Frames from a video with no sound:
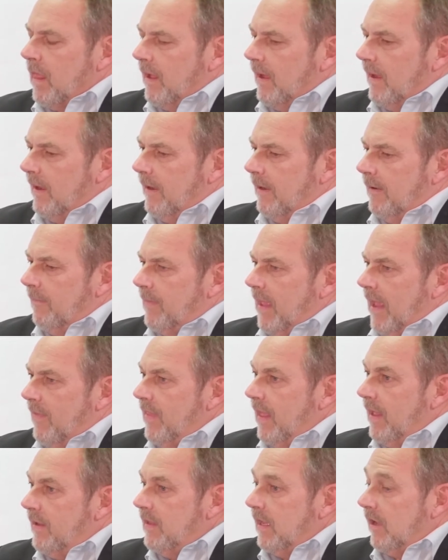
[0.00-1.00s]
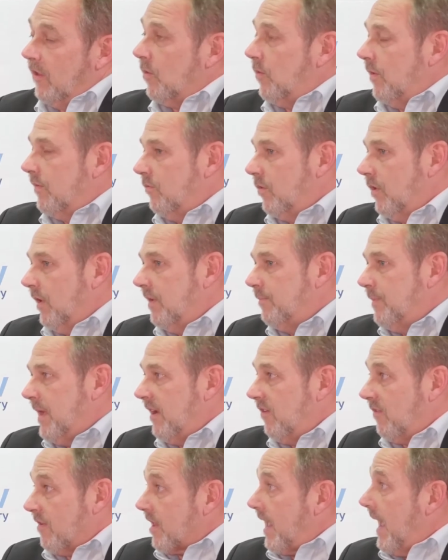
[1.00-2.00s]
And then the other one really
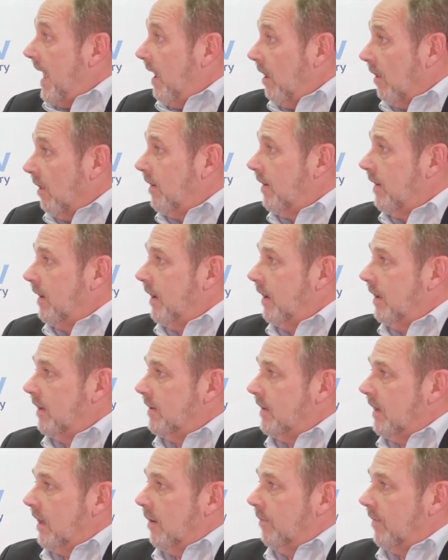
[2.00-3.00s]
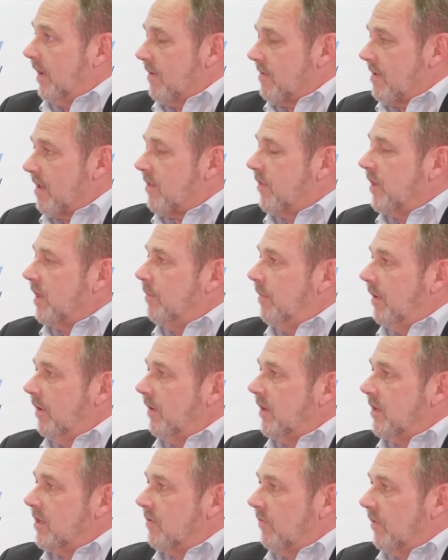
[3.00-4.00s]
manages CAL and gives us the
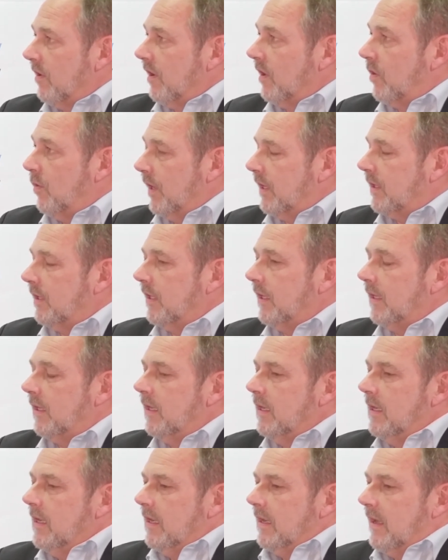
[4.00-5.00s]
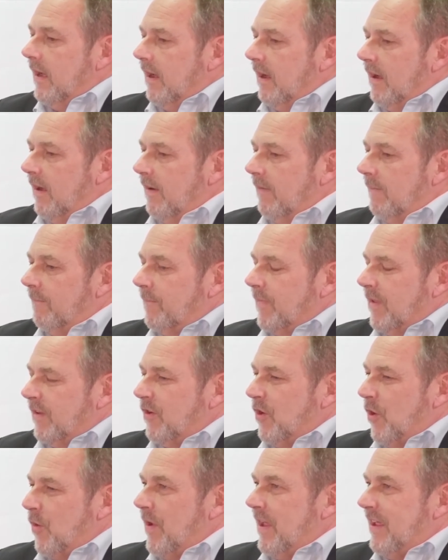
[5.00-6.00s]
ability to very quickly
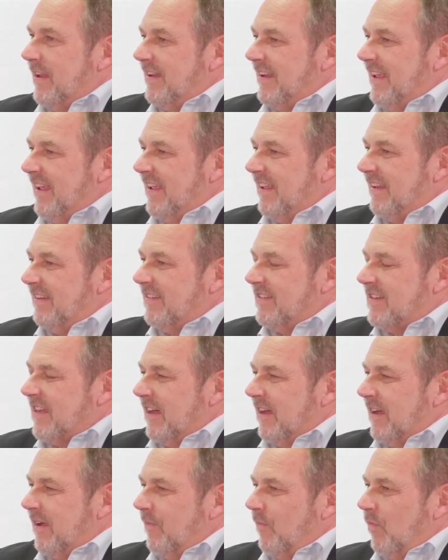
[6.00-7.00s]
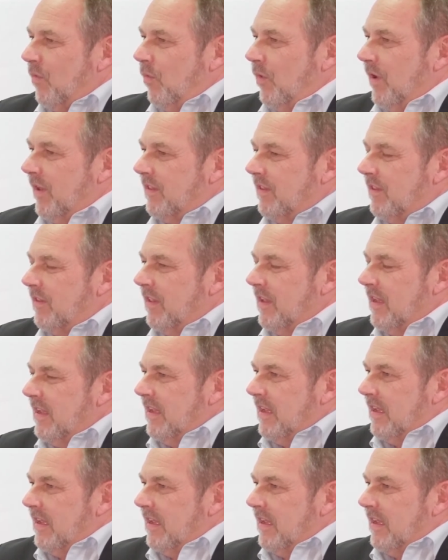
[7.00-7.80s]
go in and with